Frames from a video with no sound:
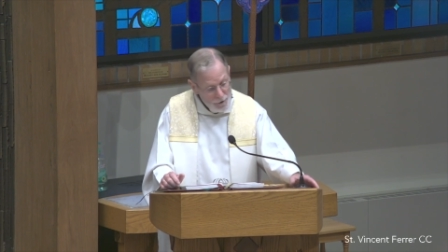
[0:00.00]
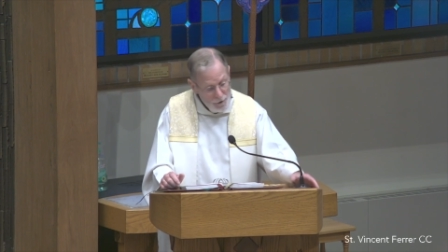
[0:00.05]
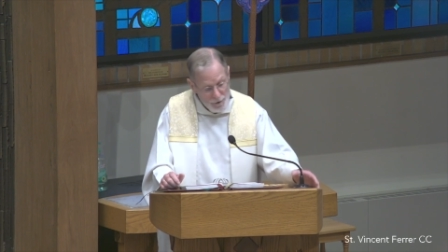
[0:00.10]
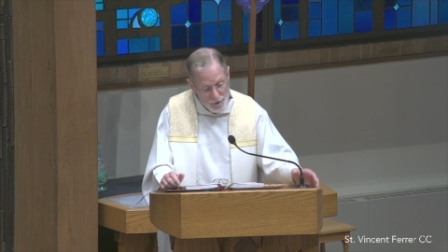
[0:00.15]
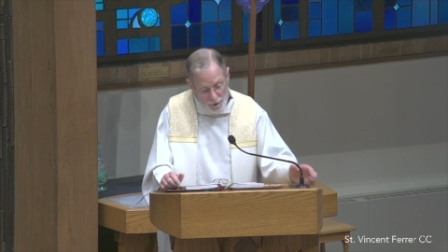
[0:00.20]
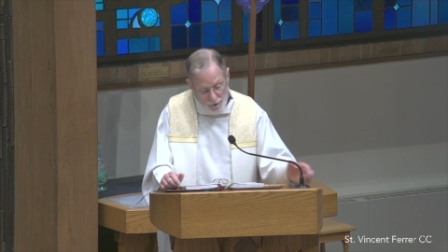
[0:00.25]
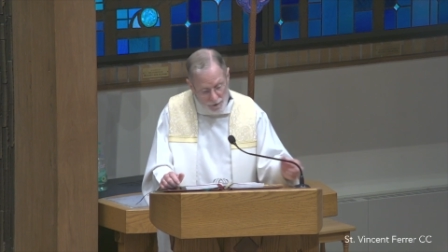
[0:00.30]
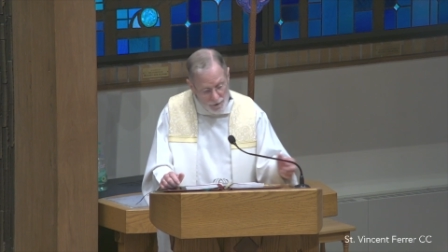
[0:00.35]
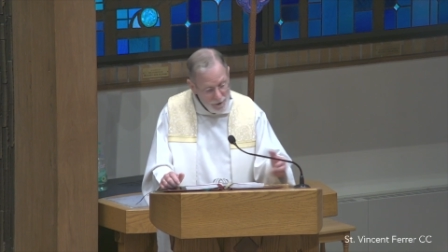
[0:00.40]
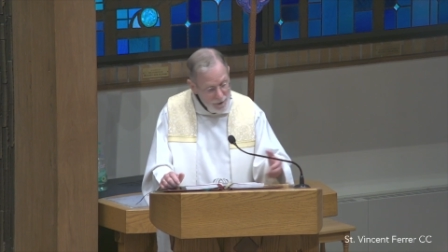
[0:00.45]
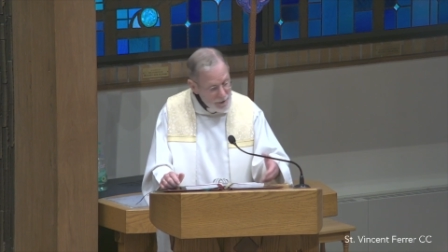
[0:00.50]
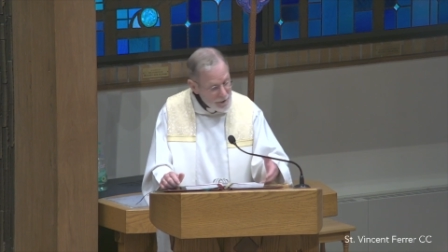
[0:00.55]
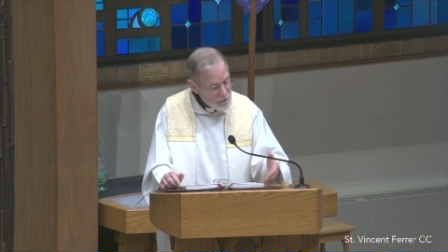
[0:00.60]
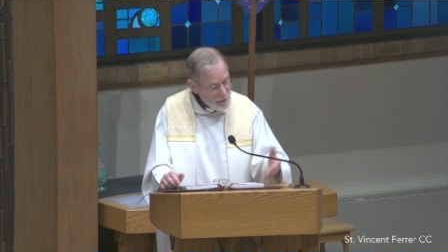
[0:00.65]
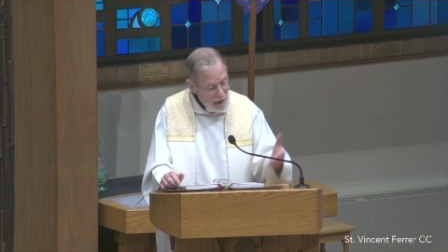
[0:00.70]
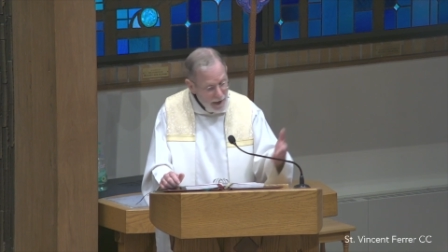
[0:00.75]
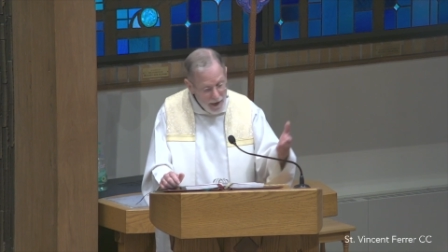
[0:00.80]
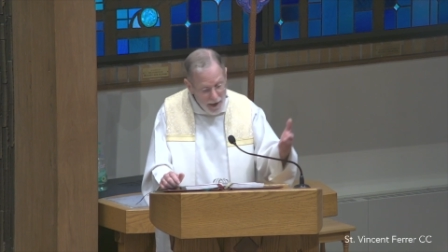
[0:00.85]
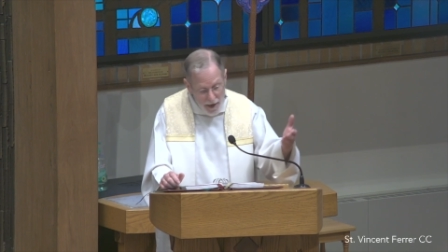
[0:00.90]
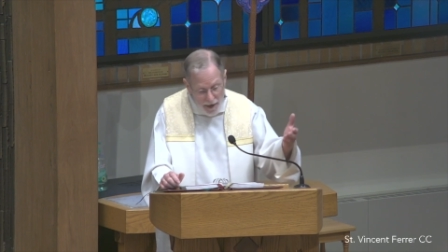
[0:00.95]
Jesus
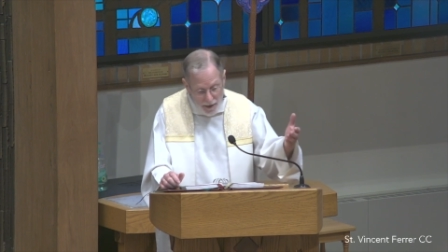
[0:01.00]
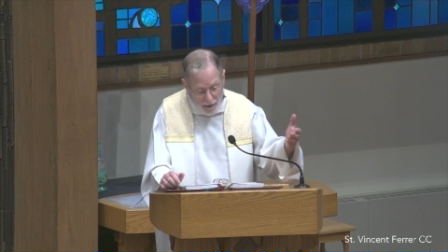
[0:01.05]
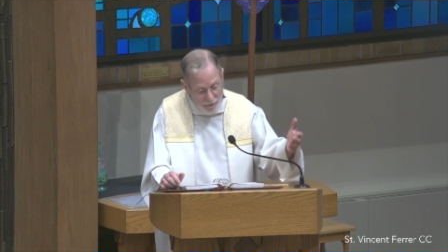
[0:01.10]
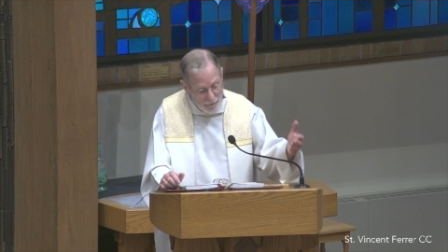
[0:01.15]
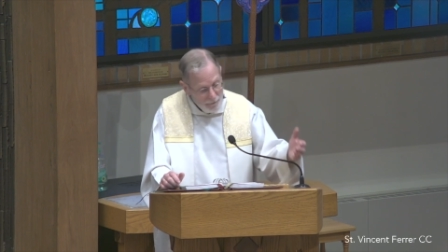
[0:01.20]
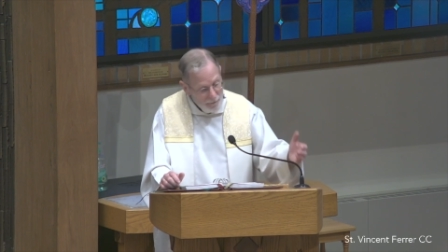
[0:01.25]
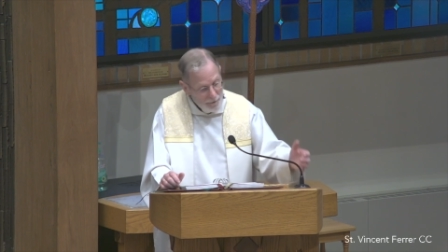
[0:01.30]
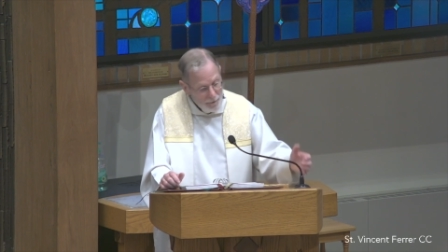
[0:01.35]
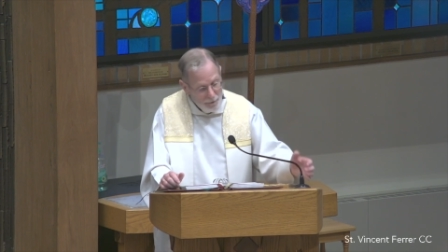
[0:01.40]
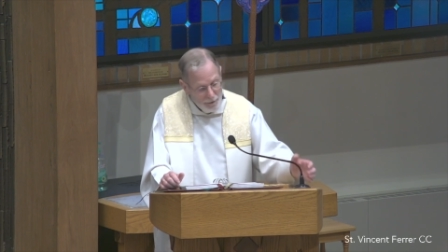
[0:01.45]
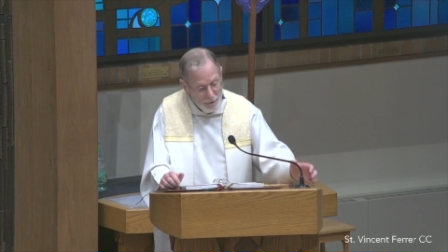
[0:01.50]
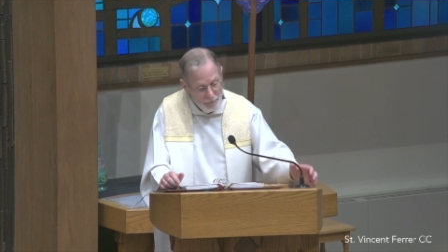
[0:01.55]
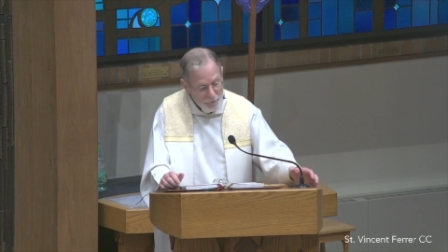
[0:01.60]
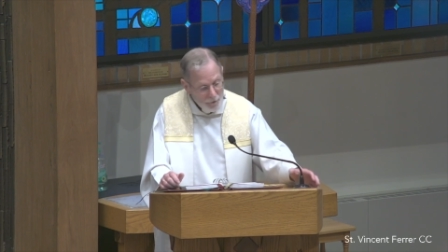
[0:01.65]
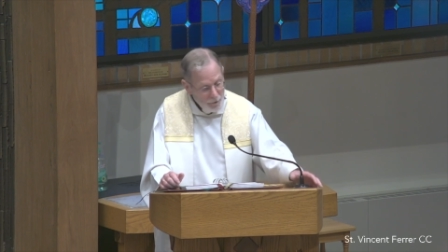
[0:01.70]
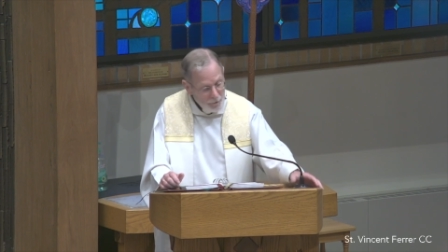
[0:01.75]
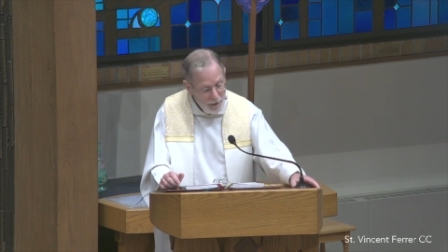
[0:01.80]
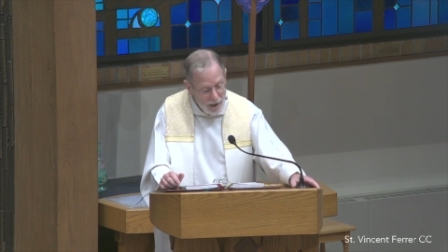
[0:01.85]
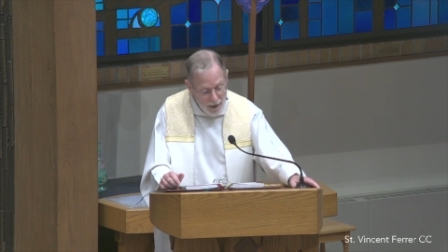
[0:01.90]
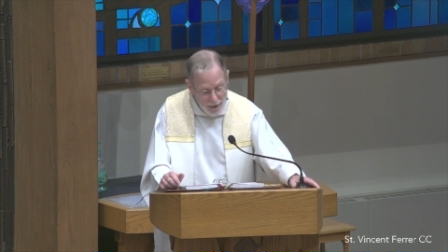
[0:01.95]
says, hey,
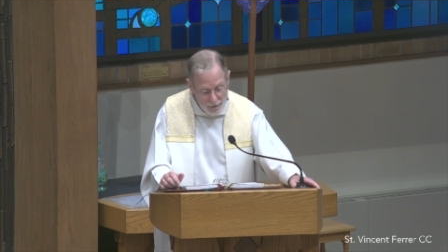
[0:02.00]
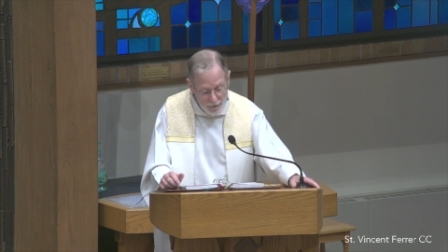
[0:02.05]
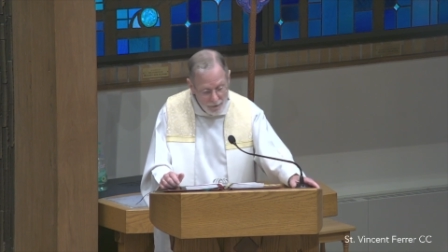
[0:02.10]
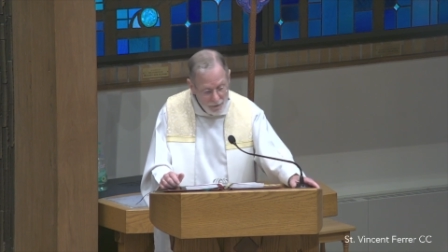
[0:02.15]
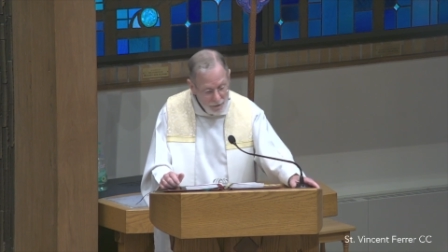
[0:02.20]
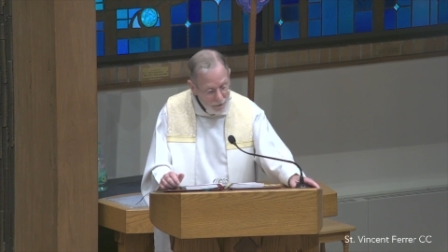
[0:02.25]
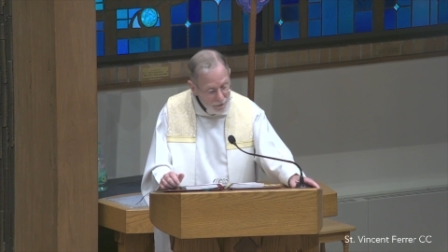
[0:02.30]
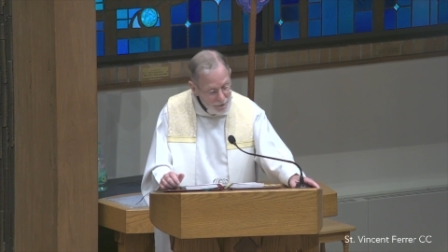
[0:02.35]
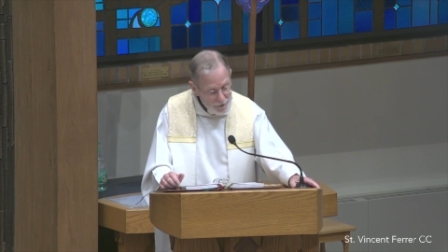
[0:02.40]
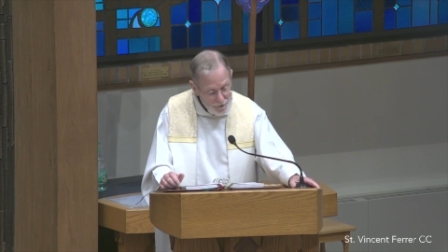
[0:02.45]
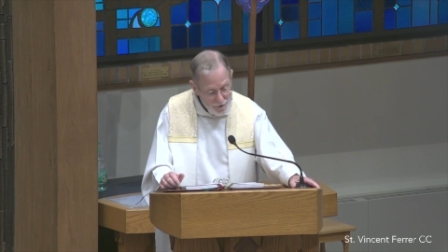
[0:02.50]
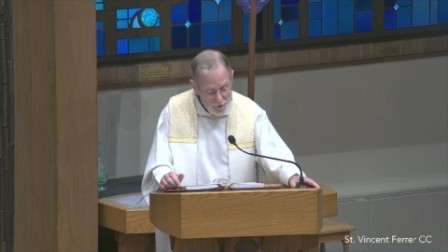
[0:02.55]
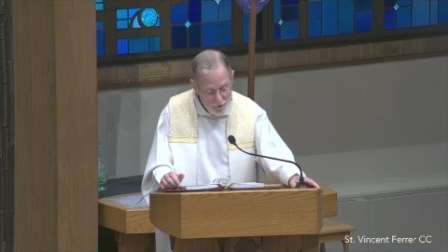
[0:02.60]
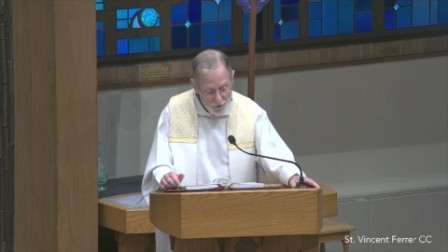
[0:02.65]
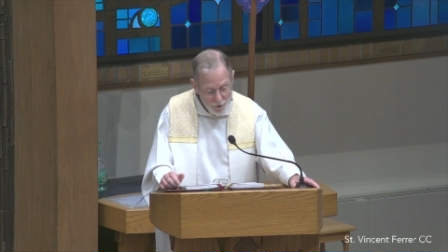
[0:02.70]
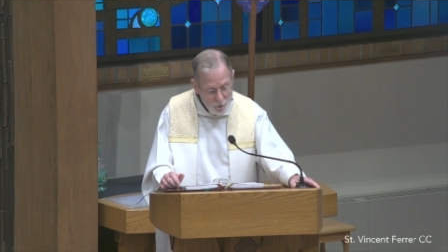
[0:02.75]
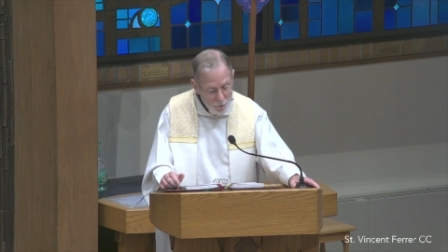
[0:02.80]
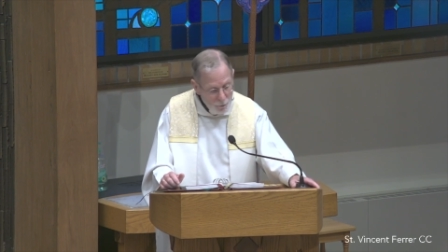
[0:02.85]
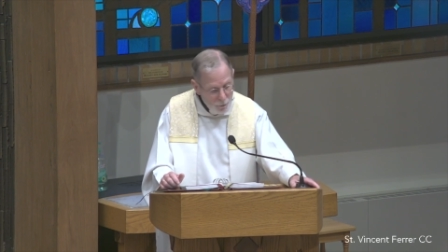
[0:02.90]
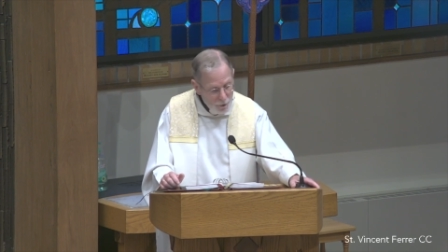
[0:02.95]
if they're not going to
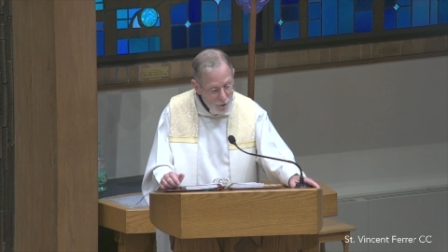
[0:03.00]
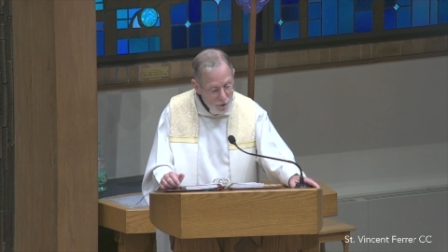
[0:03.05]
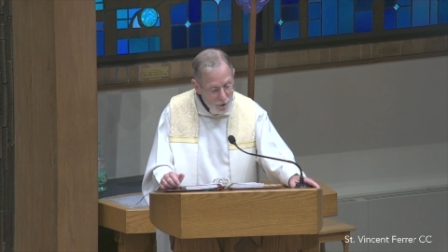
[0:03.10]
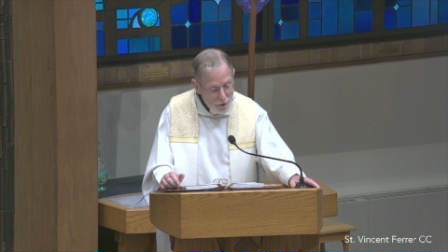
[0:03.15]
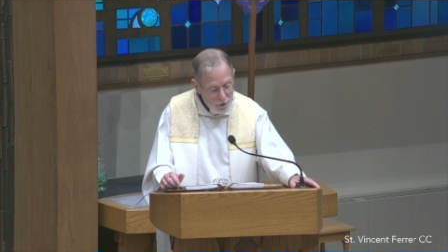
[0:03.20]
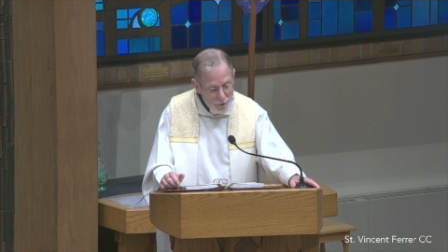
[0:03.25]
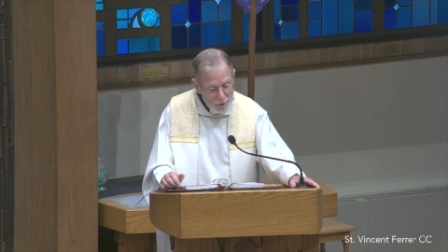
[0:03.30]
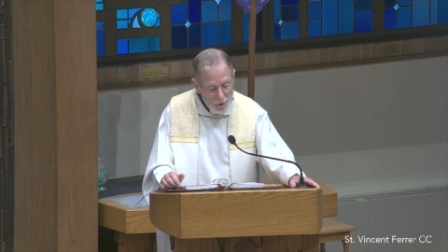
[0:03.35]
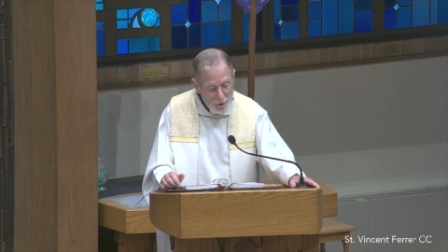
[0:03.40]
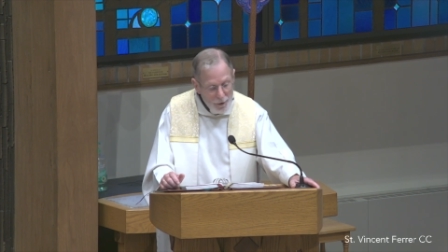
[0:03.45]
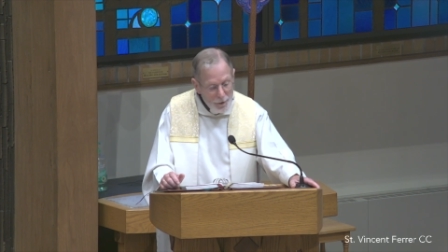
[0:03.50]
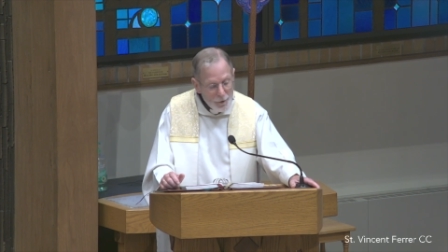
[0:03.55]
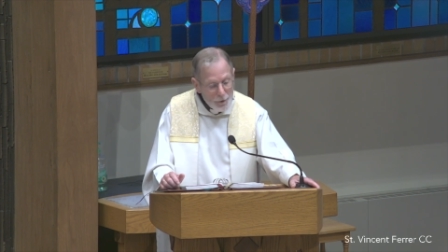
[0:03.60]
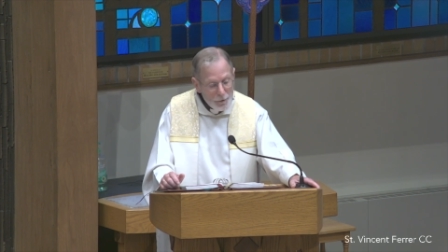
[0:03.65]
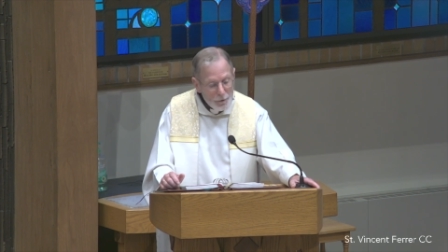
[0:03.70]
listen to the word,